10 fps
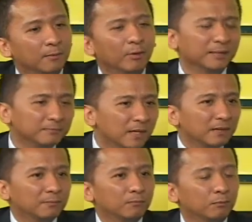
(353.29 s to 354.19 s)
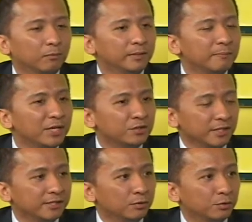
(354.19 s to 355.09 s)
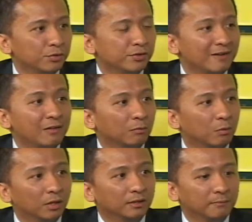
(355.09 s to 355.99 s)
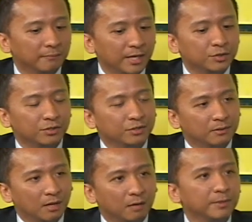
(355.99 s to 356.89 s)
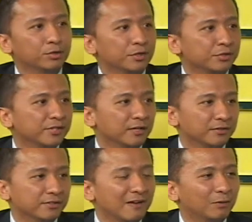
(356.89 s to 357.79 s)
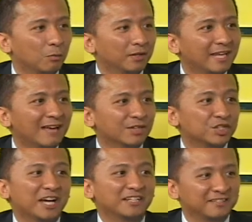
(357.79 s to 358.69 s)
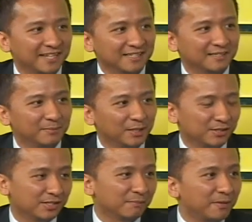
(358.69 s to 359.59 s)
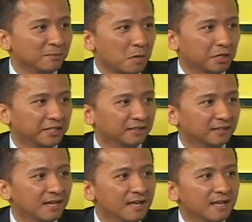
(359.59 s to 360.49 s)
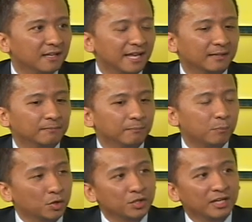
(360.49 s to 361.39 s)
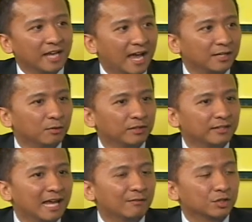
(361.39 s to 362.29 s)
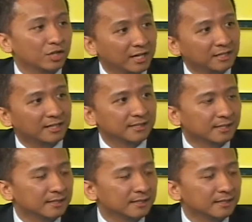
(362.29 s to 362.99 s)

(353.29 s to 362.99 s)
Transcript: well, the major institutions around the world, major arbitration centers around the world, they have a China desk because it's a big market. Like, personally, I know that they have a China desk in